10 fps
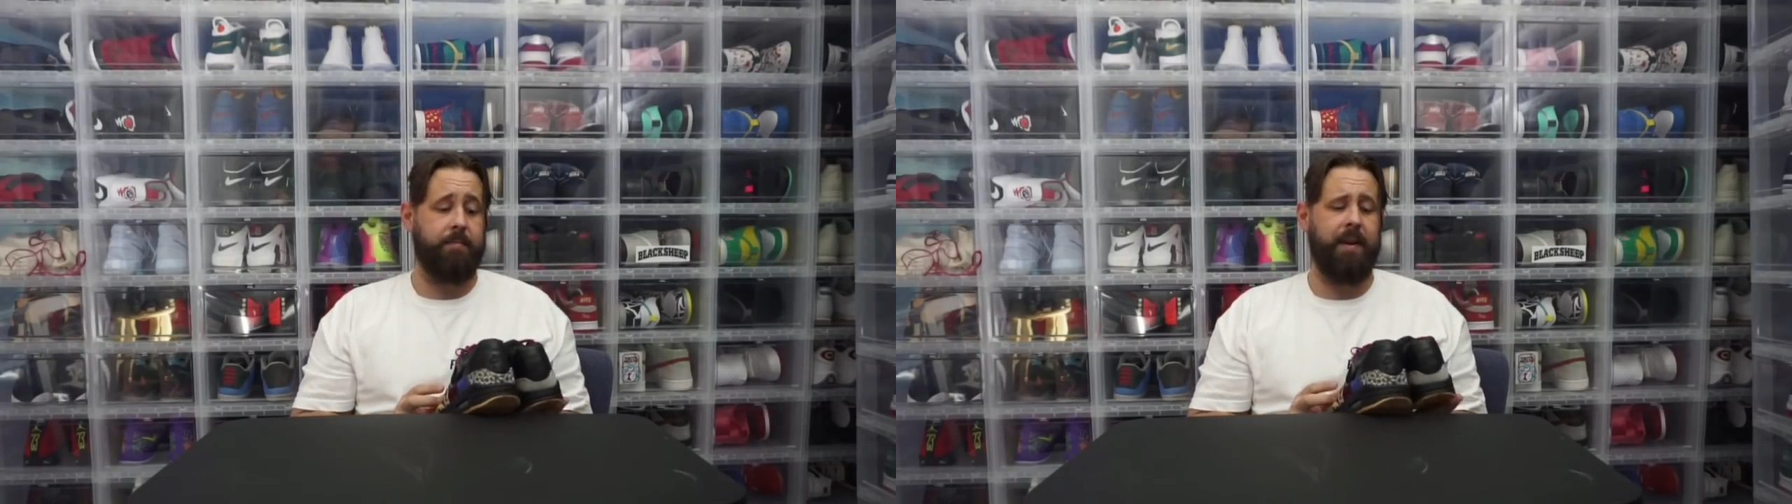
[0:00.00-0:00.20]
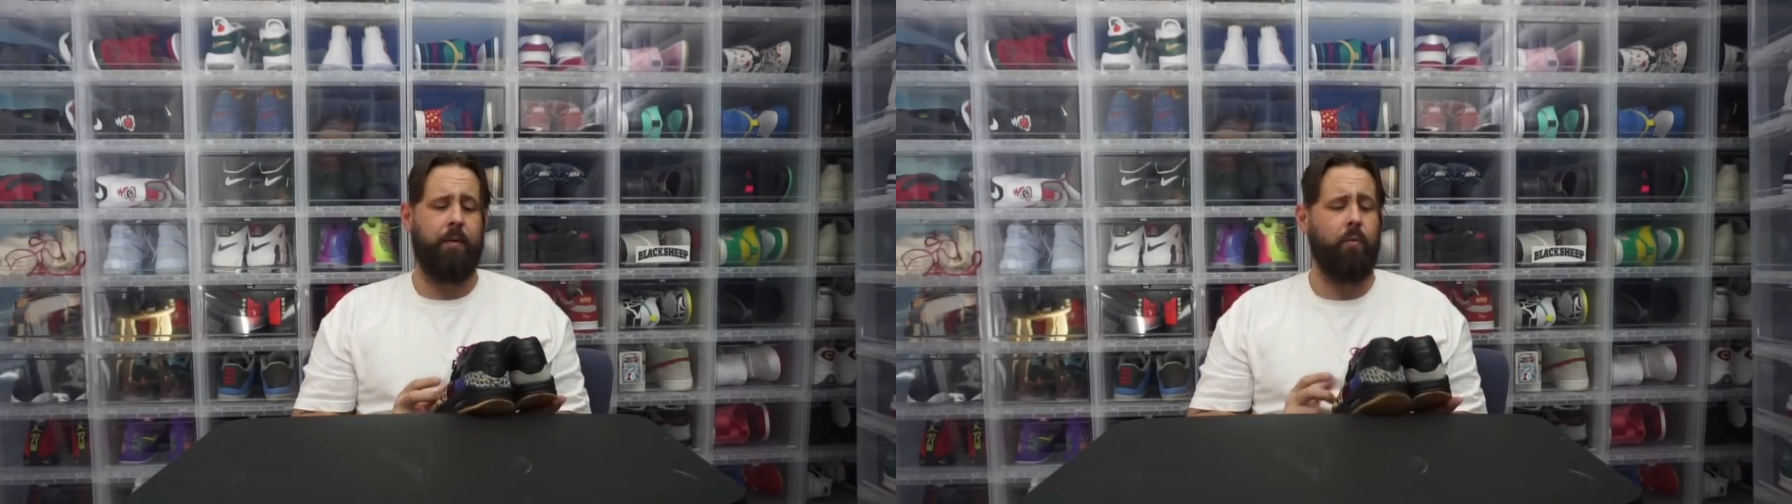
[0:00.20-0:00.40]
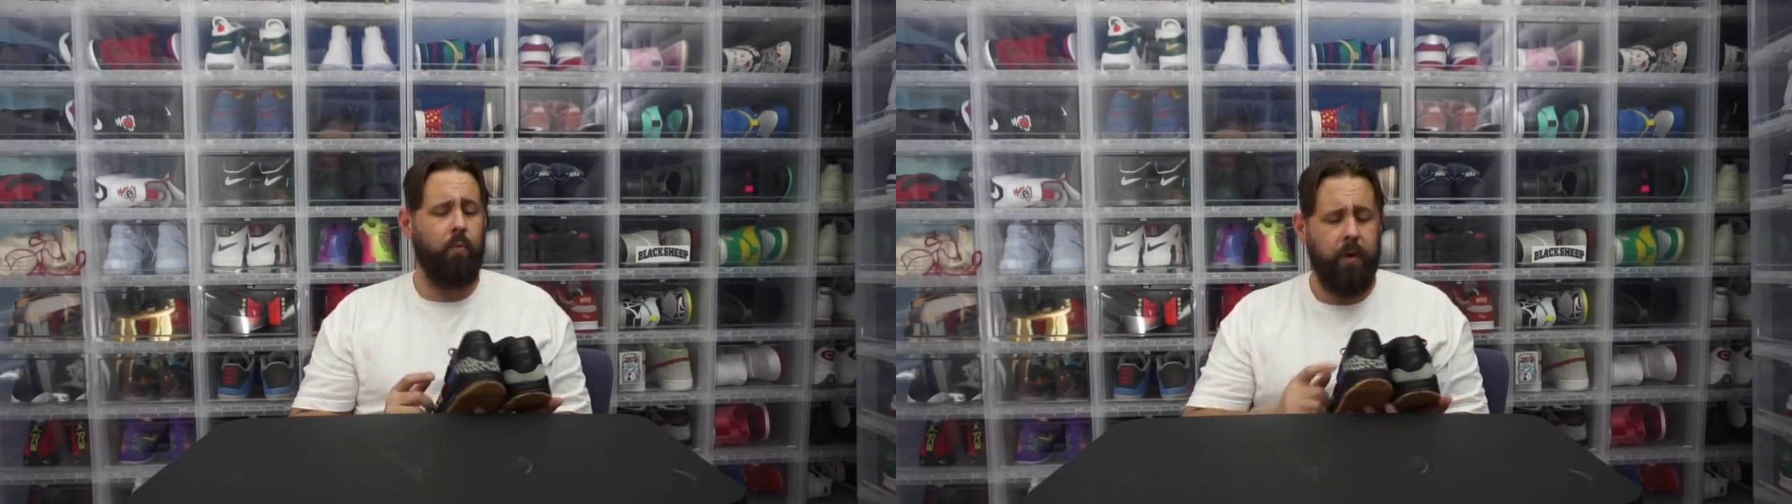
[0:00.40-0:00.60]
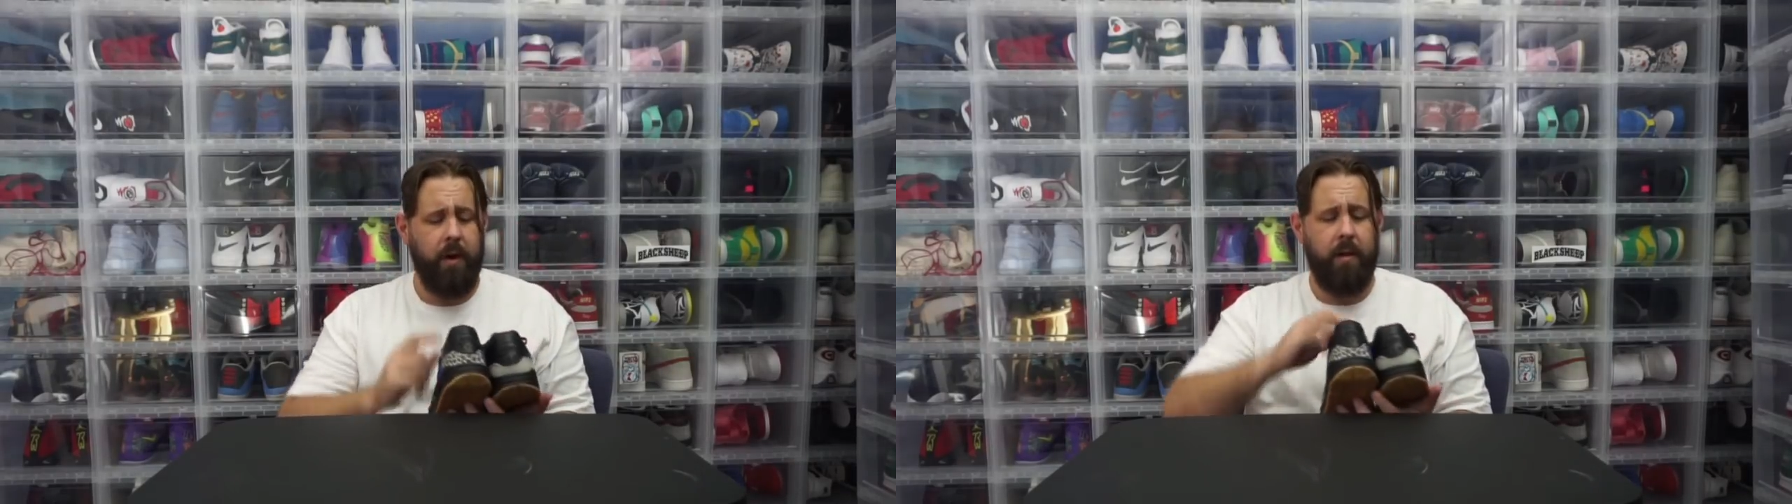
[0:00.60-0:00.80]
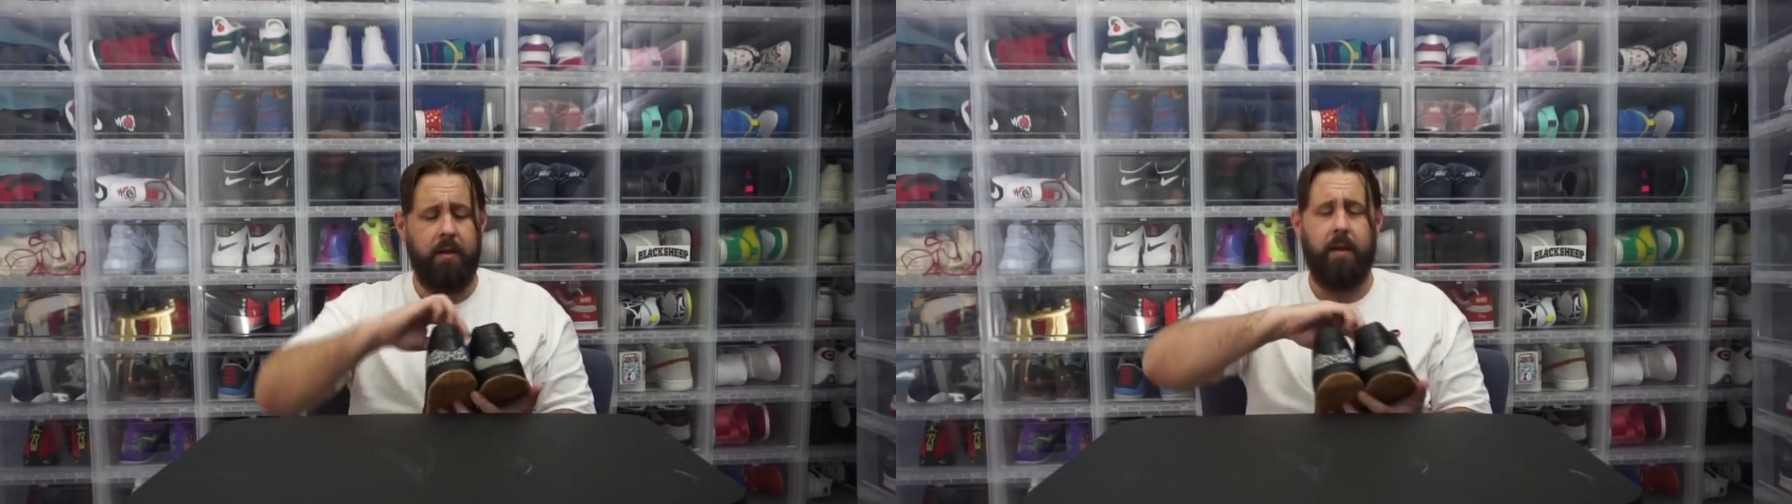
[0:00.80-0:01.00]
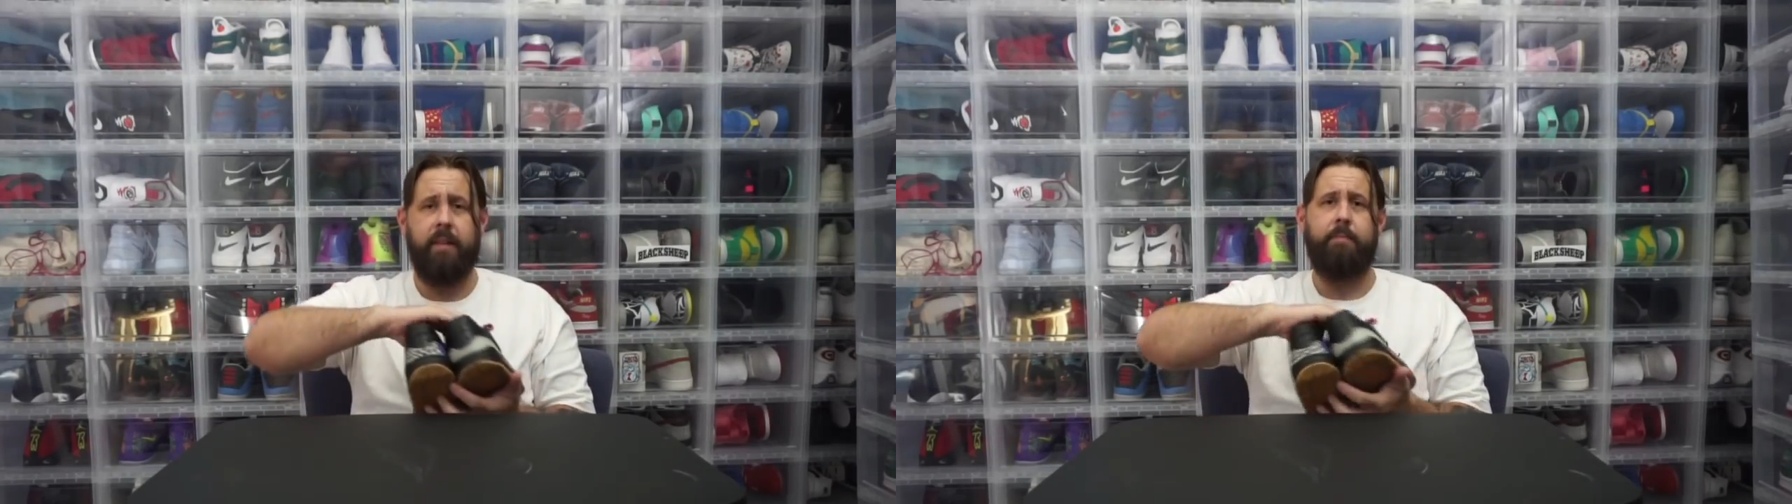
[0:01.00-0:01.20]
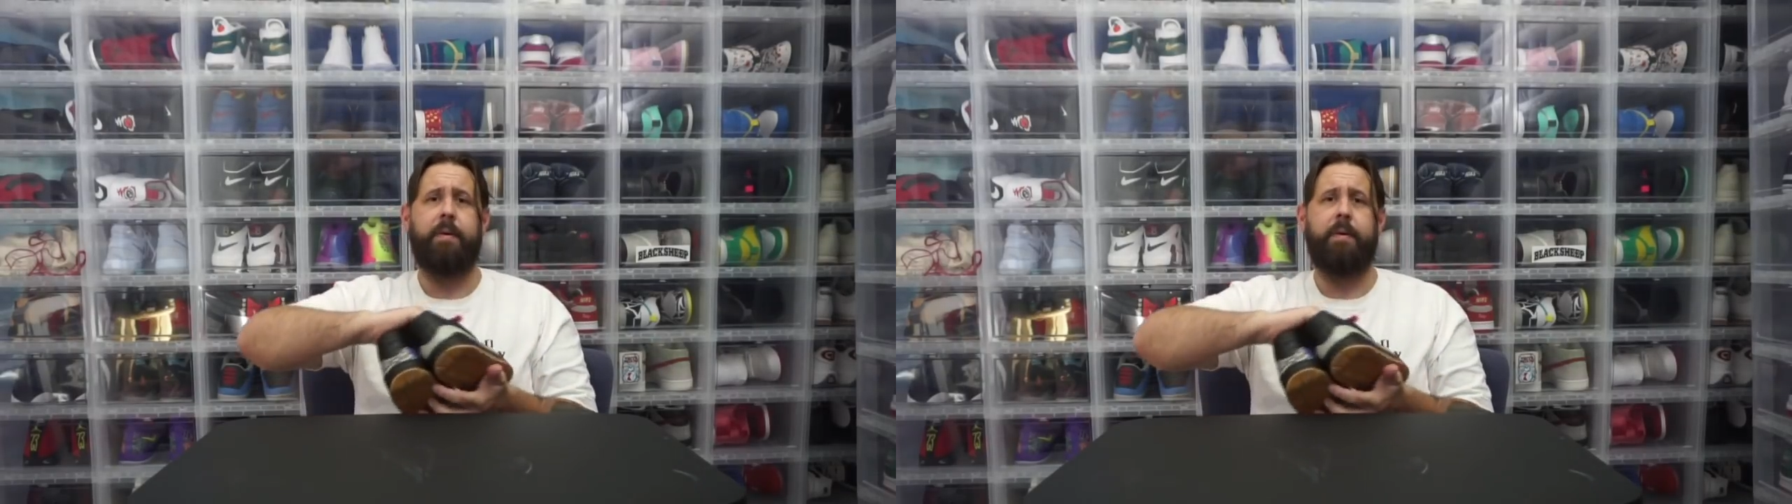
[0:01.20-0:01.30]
but I really like the